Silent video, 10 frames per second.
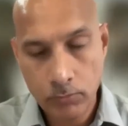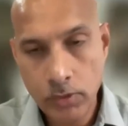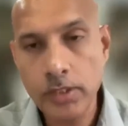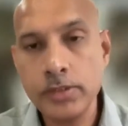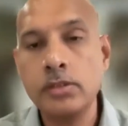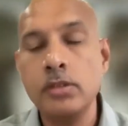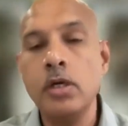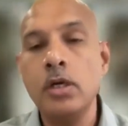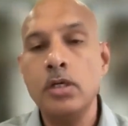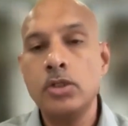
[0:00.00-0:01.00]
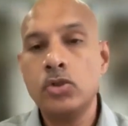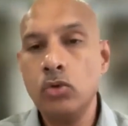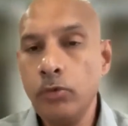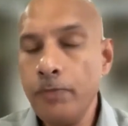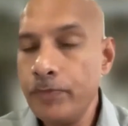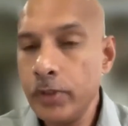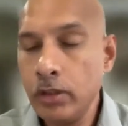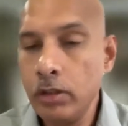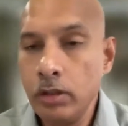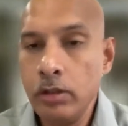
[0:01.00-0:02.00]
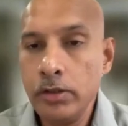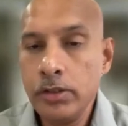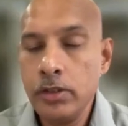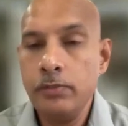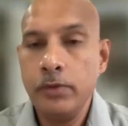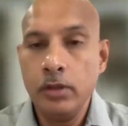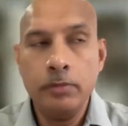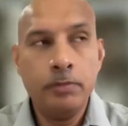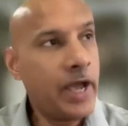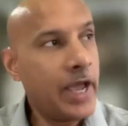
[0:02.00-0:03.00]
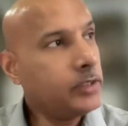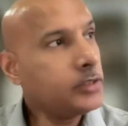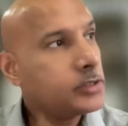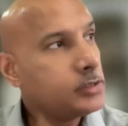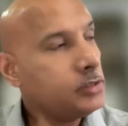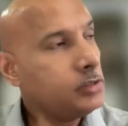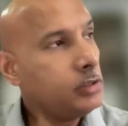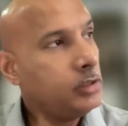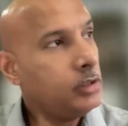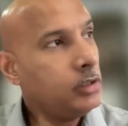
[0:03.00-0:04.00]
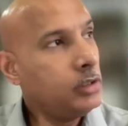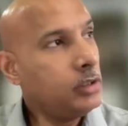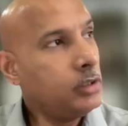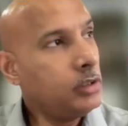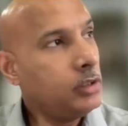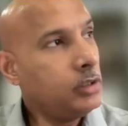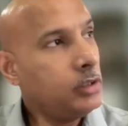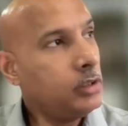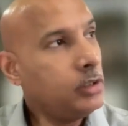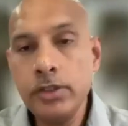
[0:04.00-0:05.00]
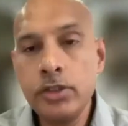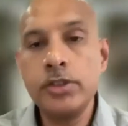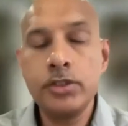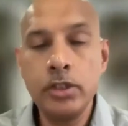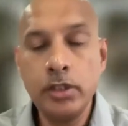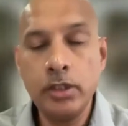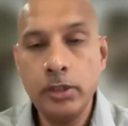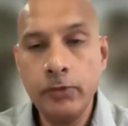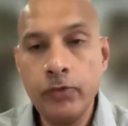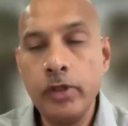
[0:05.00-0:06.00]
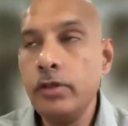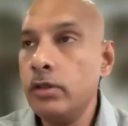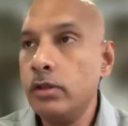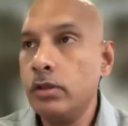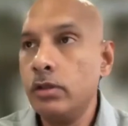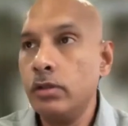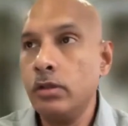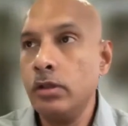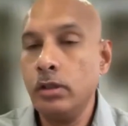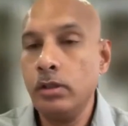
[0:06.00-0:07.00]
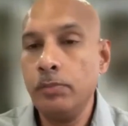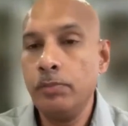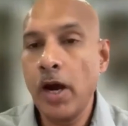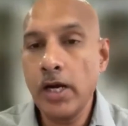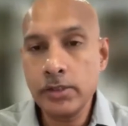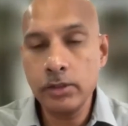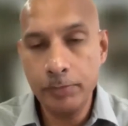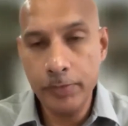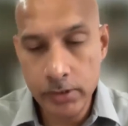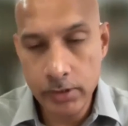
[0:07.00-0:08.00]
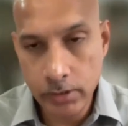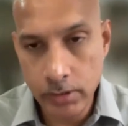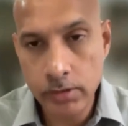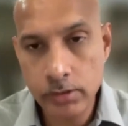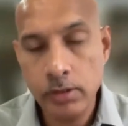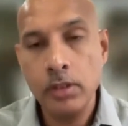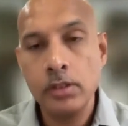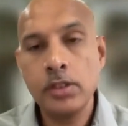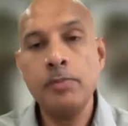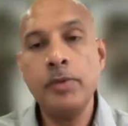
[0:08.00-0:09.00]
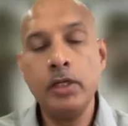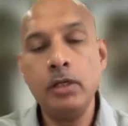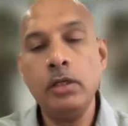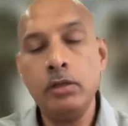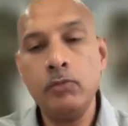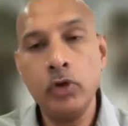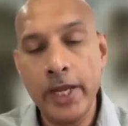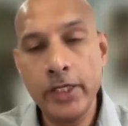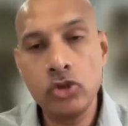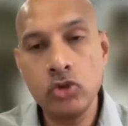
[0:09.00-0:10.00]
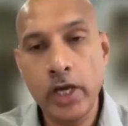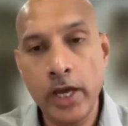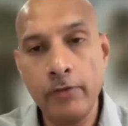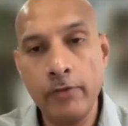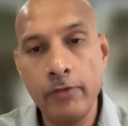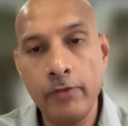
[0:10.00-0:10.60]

Yes. So, banks are interested in different parts of the businesses. Somebody would like to have